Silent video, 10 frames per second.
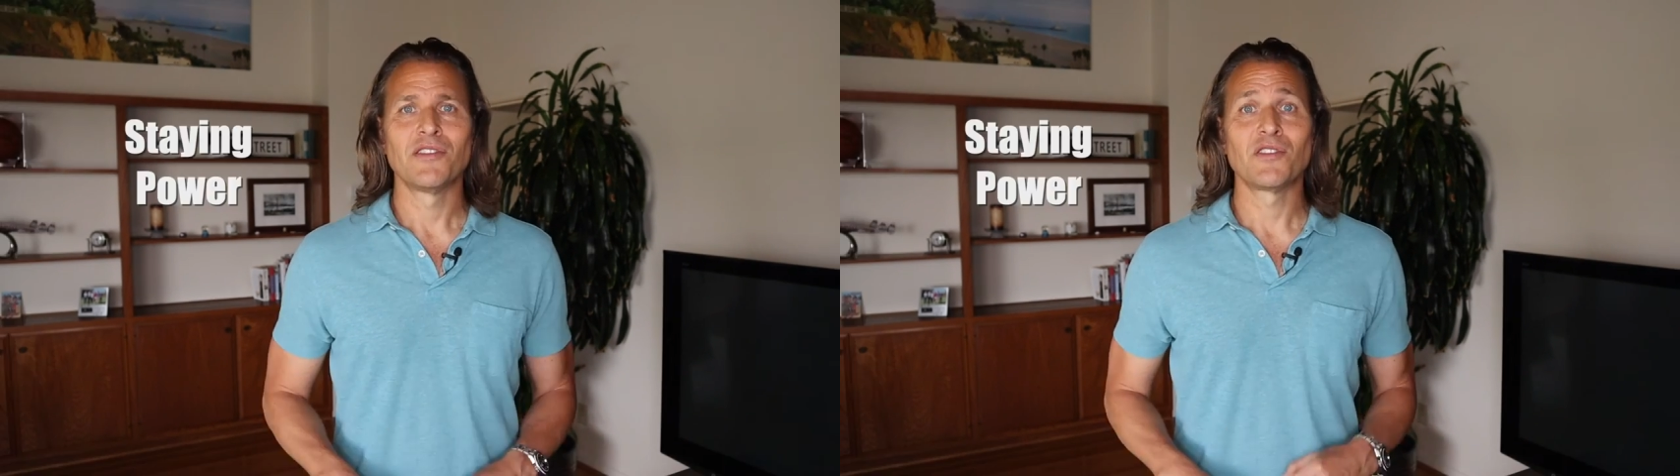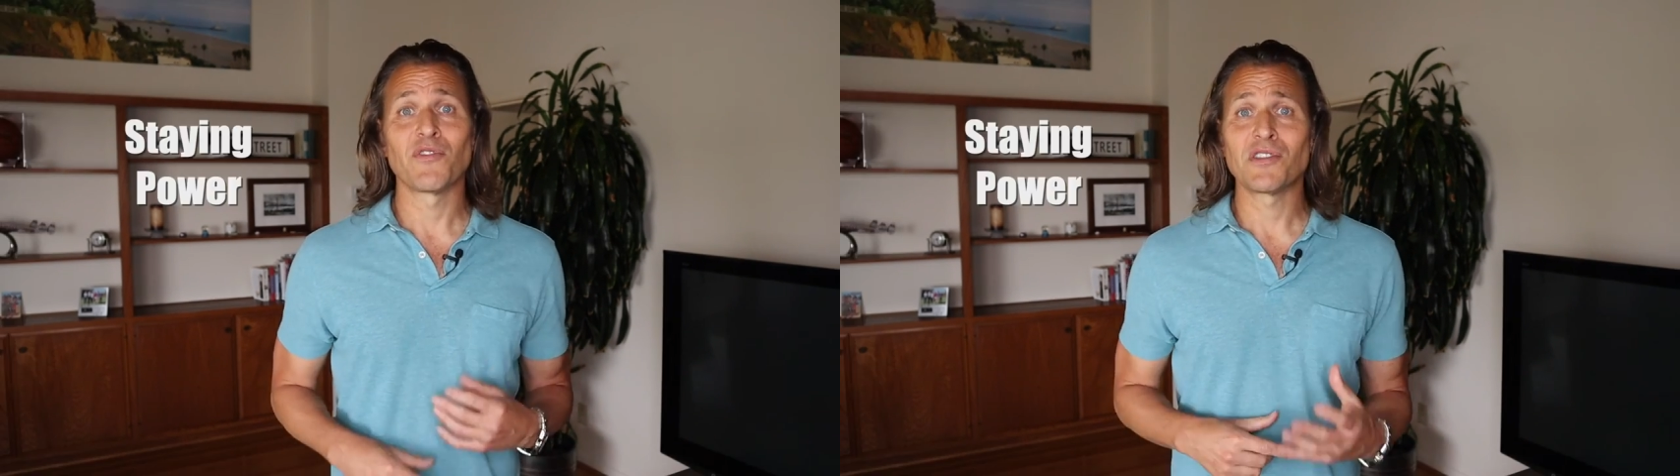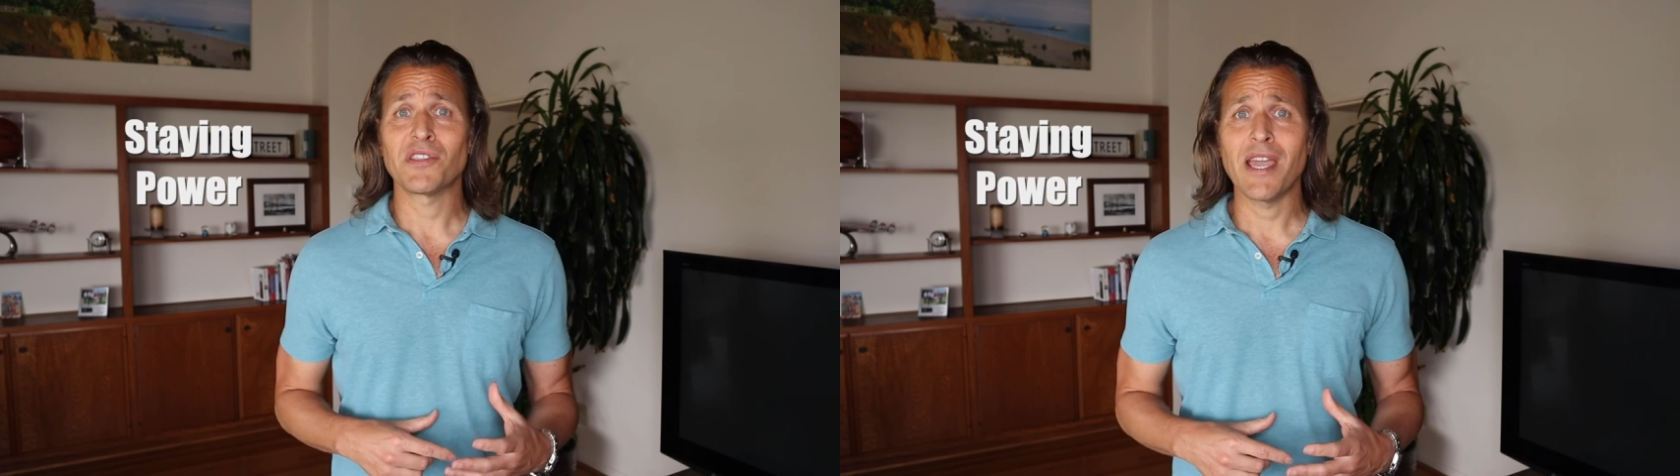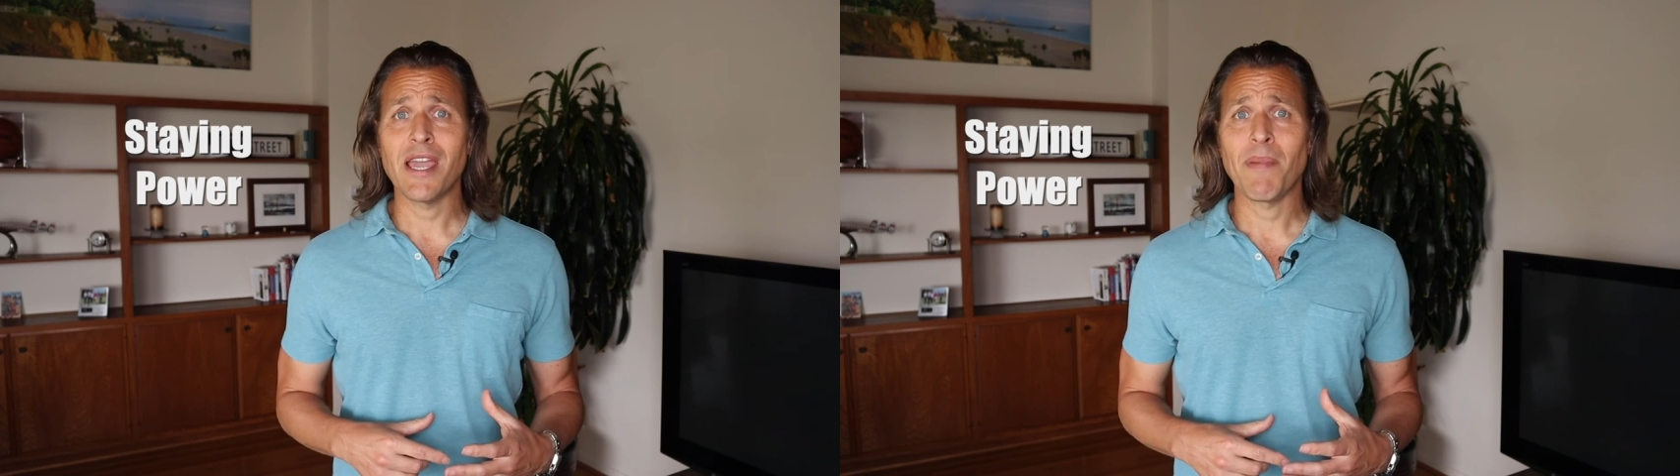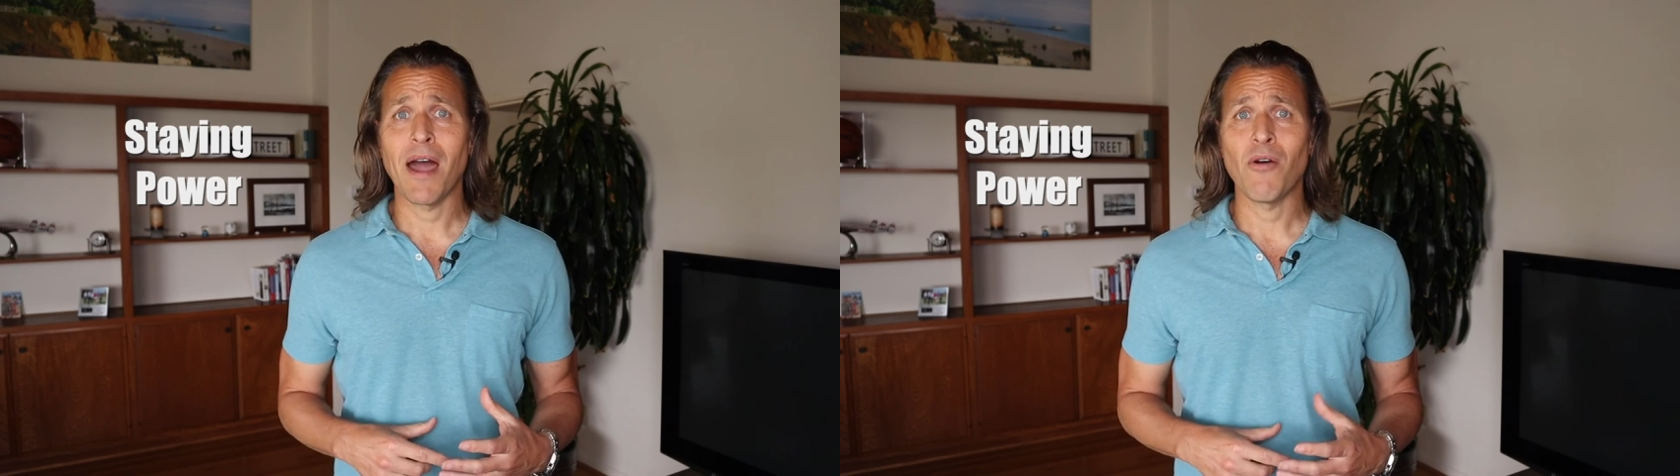So for
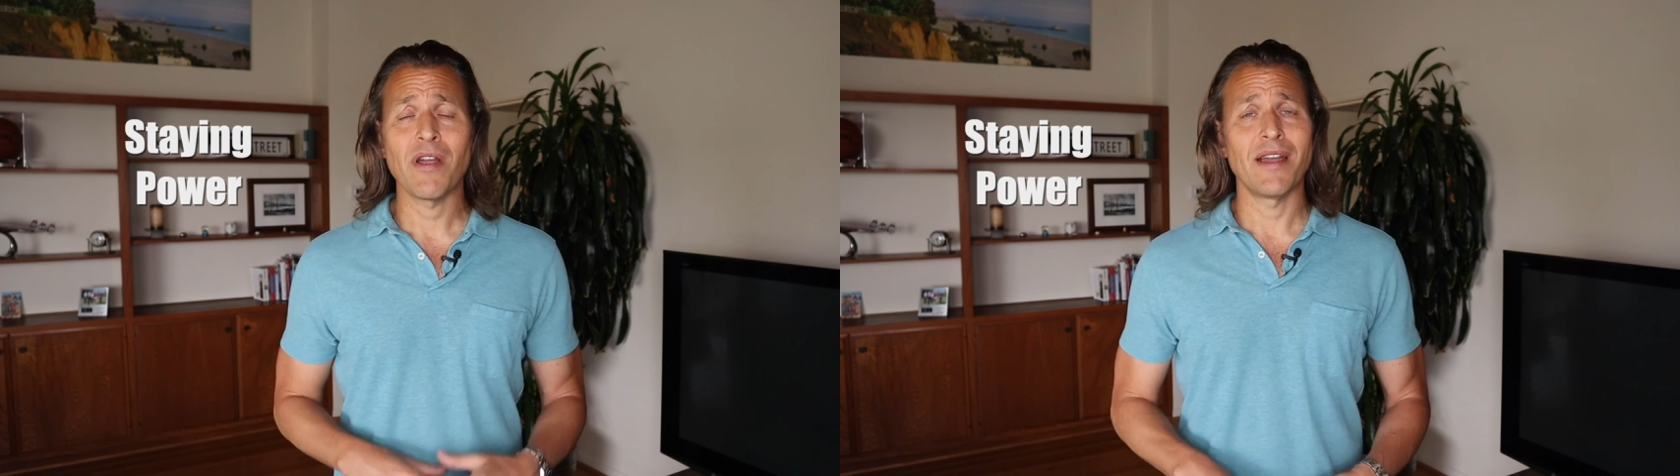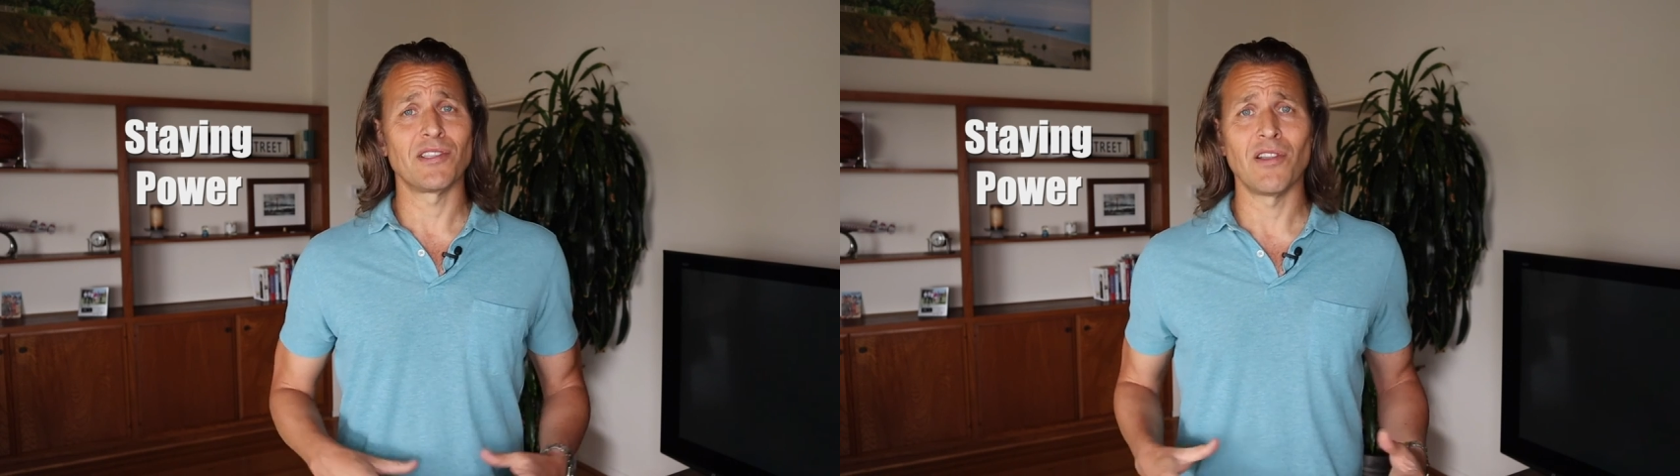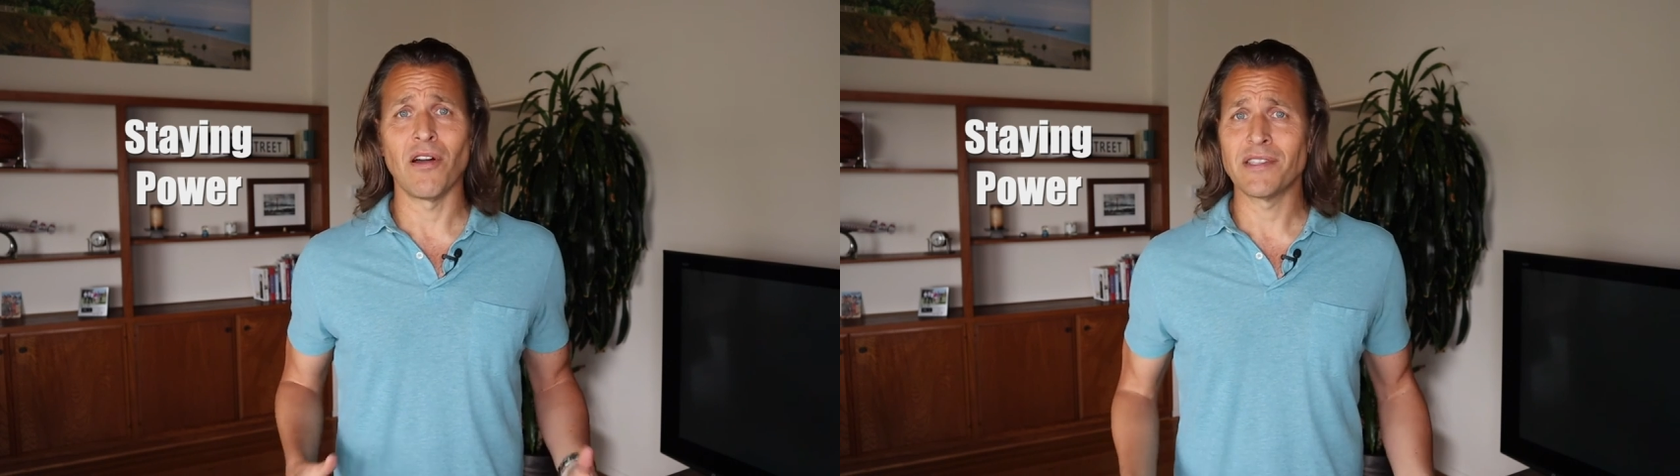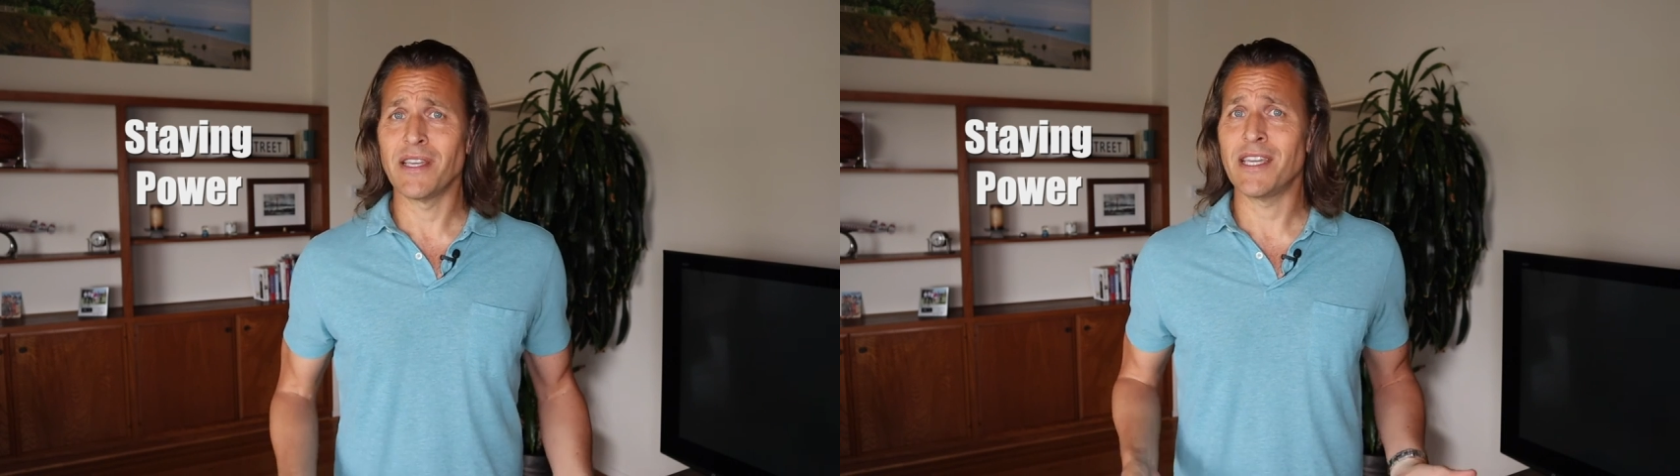staying power, as long as they